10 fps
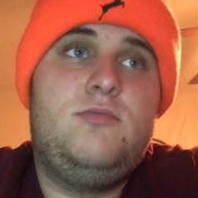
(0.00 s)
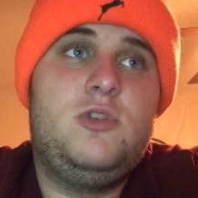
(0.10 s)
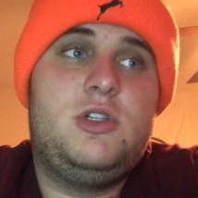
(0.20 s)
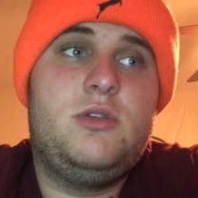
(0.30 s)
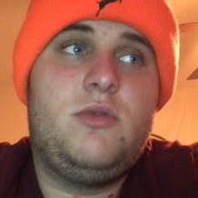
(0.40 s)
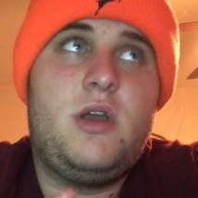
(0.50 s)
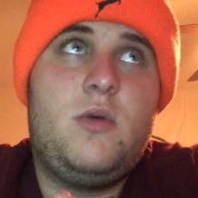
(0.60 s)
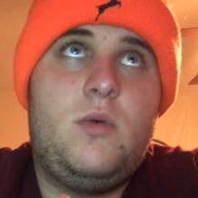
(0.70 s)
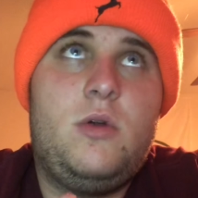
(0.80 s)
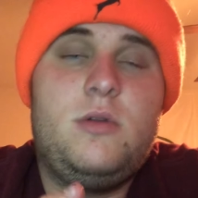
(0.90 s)
what's the
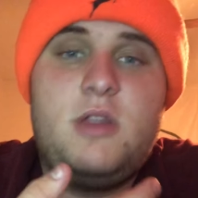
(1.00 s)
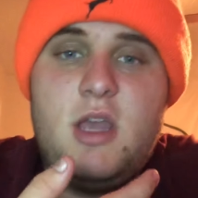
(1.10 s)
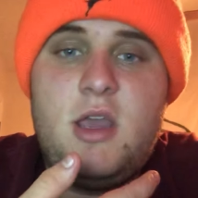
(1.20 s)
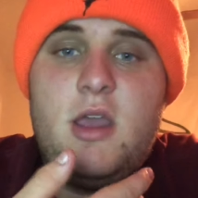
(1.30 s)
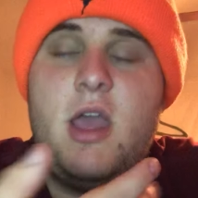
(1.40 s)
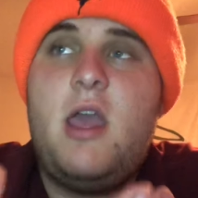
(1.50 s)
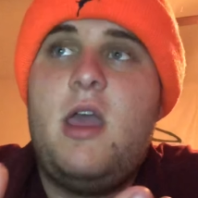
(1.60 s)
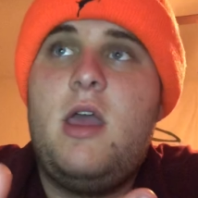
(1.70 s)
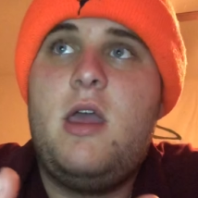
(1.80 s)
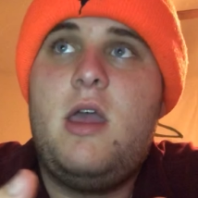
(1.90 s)
right word? They
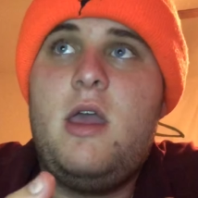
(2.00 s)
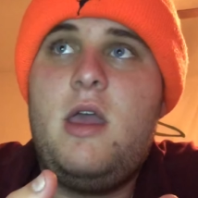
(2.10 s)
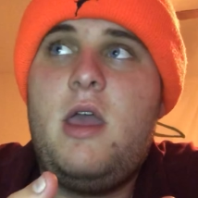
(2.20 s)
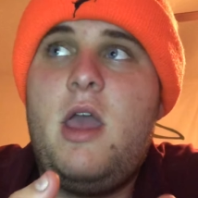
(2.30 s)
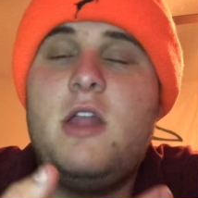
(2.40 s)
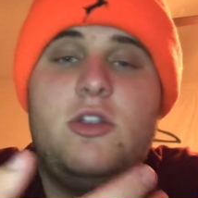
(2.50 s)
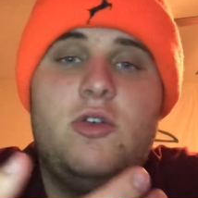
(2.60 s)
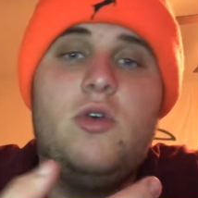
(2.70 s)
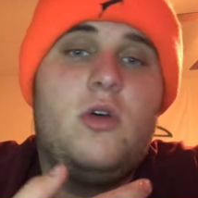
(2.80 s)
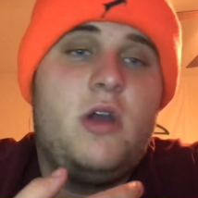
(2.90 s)

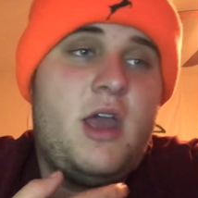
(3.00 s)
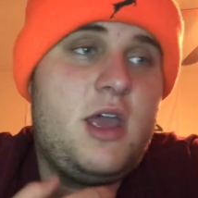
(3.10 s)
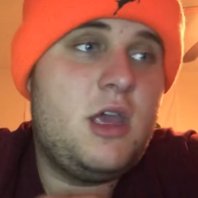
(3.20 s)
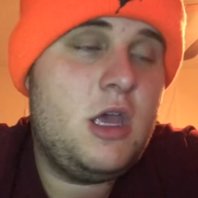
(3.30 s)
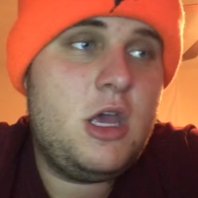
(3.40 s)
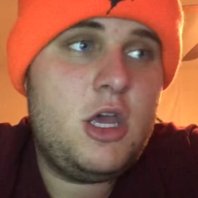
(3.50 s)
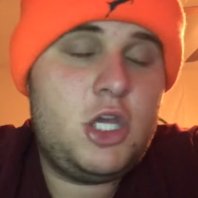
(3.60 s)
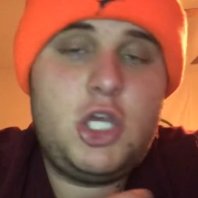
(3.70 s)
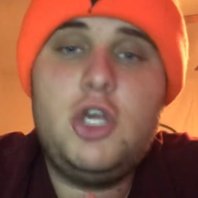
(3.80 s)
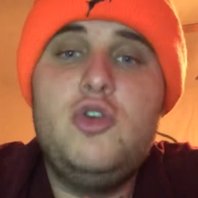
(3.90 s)
endure a
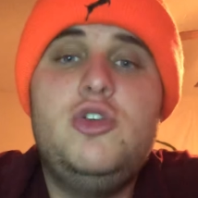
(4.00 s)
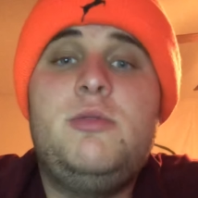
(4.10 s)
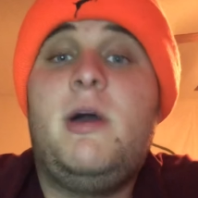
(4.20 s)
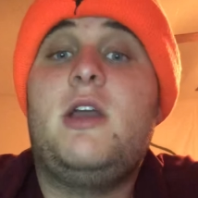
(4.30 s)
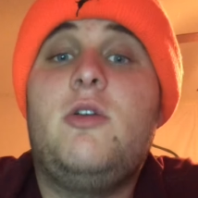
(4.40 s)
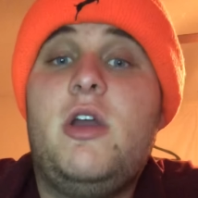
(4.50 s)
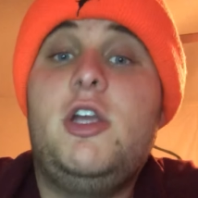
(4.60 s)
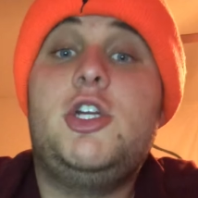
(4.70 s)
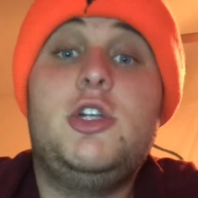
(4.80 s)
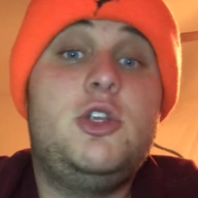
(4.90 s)
huge
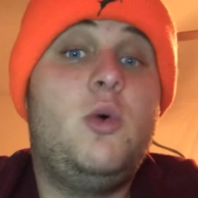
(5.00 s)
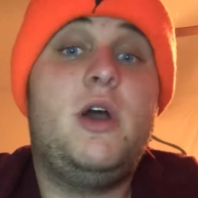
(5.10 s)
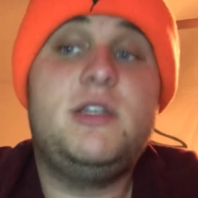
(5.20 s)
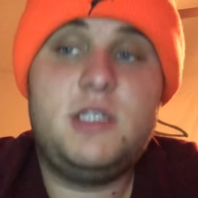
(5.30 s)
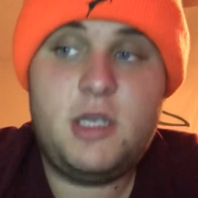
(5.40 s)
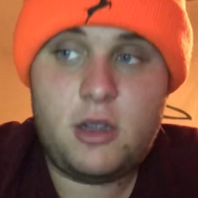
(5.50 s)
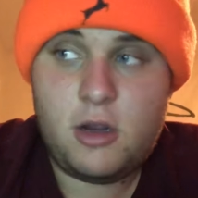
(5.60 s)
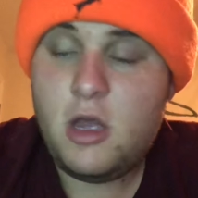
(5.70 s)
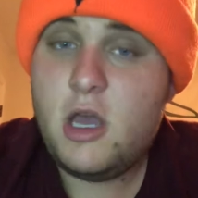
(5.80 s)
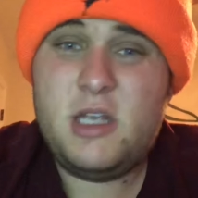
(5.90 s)
migration twice a
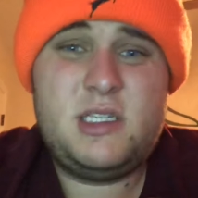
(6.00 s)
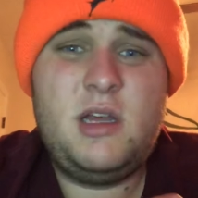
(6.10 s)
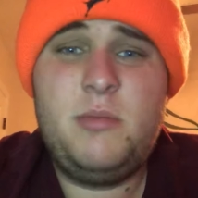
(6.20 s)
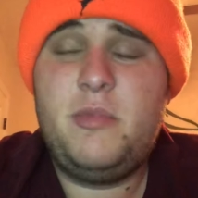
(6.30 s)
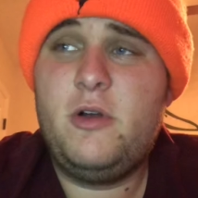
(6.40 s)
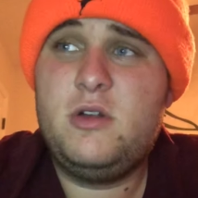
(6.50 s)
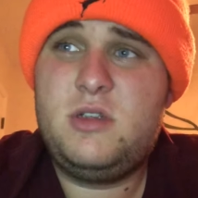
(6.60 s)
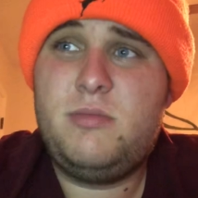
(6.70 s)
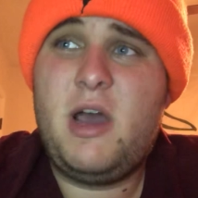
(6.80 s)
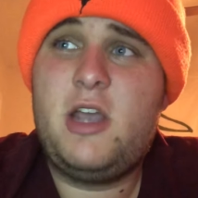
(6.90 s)
year. Some
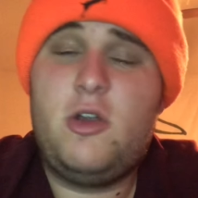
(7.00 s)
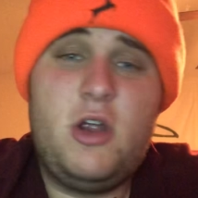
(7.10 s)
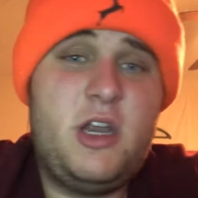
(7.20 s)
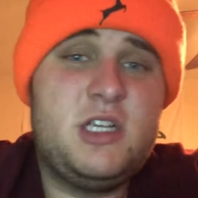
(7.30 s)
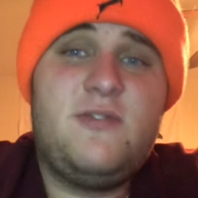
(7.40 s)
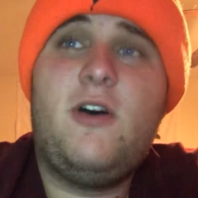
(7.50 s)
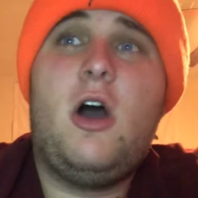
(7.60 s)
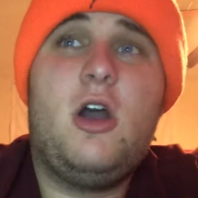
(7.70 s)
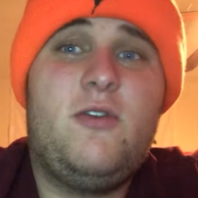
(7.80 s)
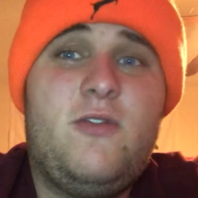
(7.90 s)
birds migrating as
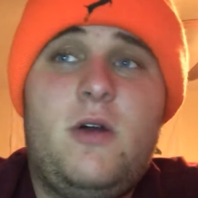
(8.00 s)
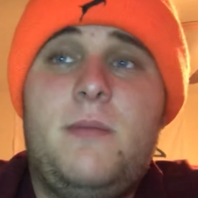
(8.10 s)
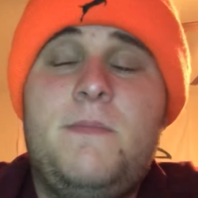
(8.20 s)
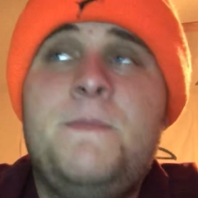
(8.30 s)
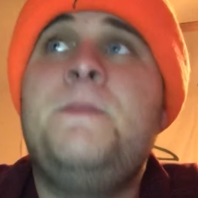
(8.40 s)
far from